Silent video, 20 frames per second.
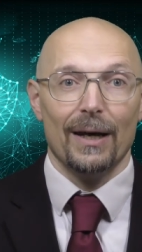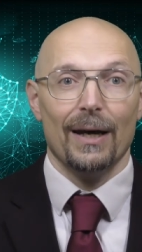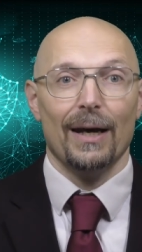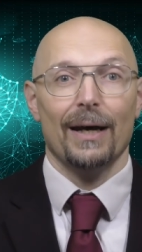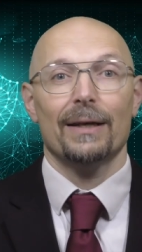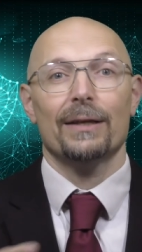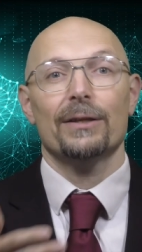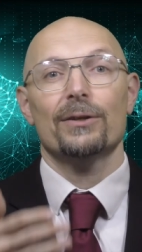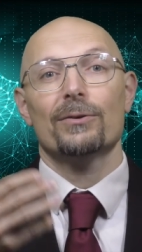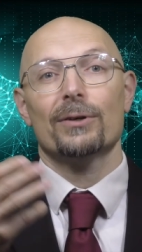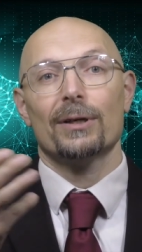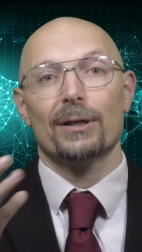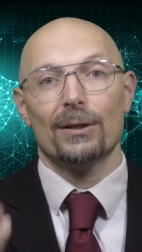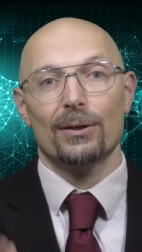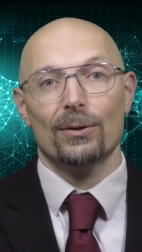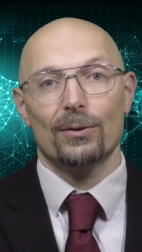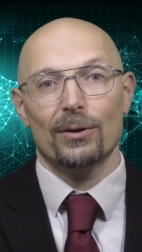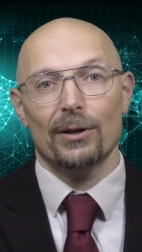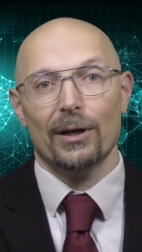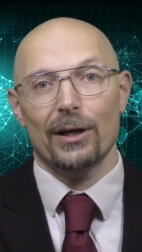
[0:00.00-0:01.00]
and you can
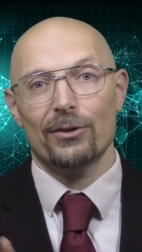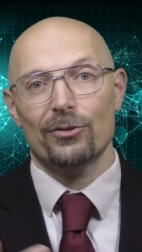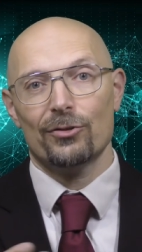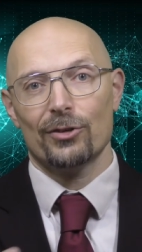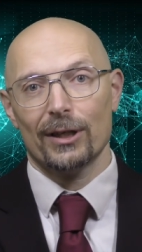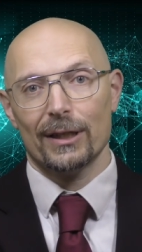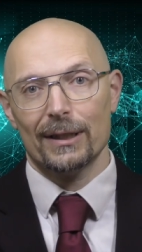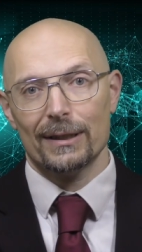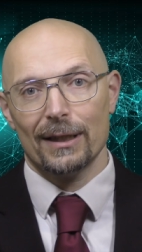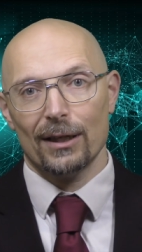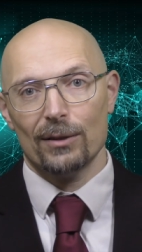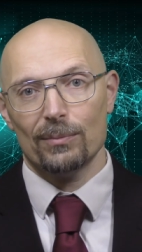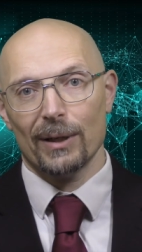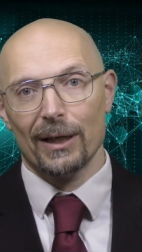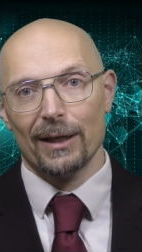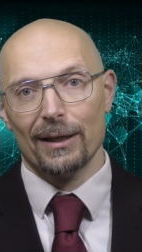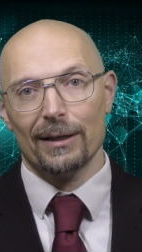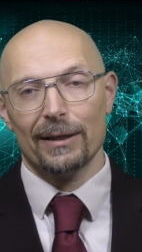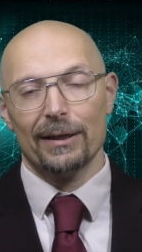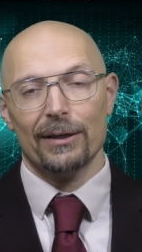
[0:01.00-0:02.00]
go and check it out
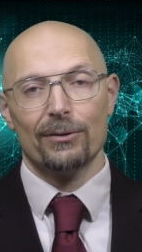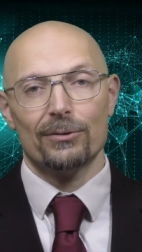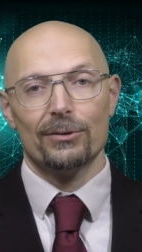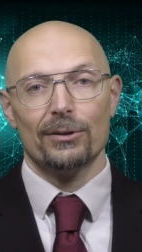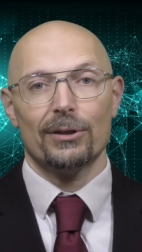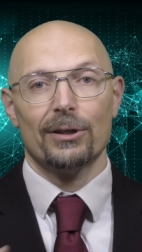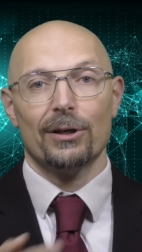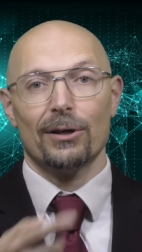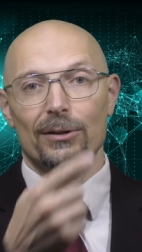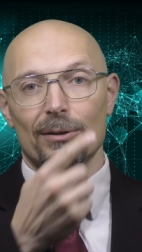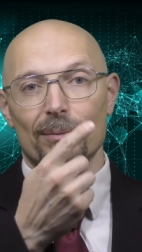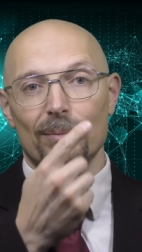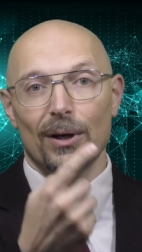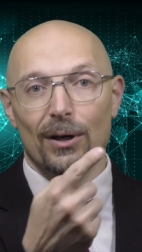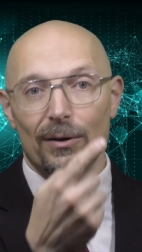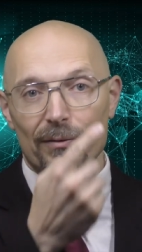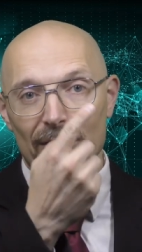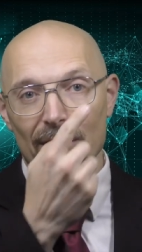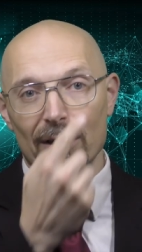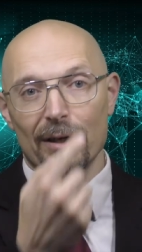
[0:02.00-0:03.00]
by clicking on the card
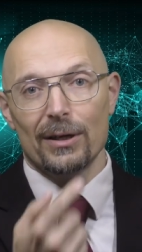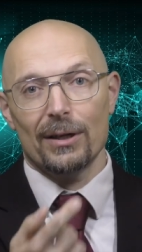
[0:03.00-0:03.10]
above